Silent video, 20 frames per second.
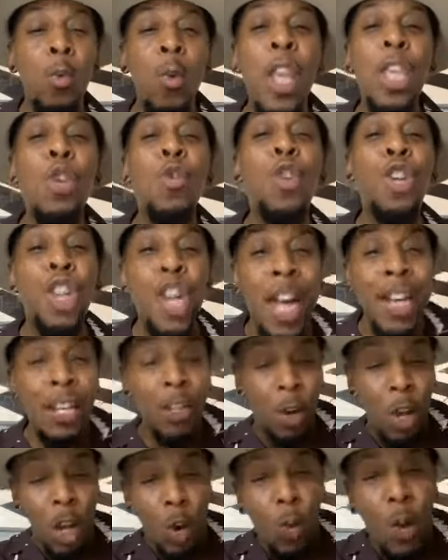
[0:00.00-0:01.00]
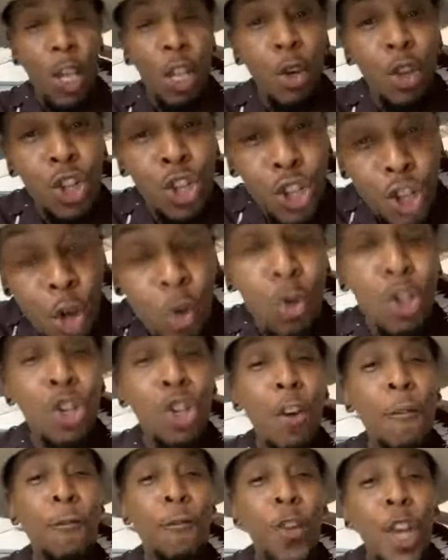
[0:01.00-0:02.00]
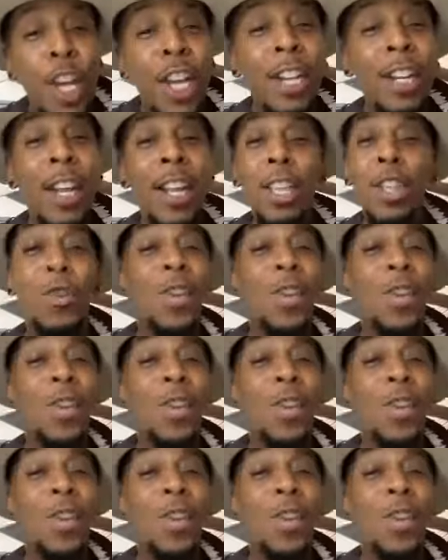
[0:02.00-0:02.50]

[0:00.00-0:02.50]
when you cut, when you shoot your foot,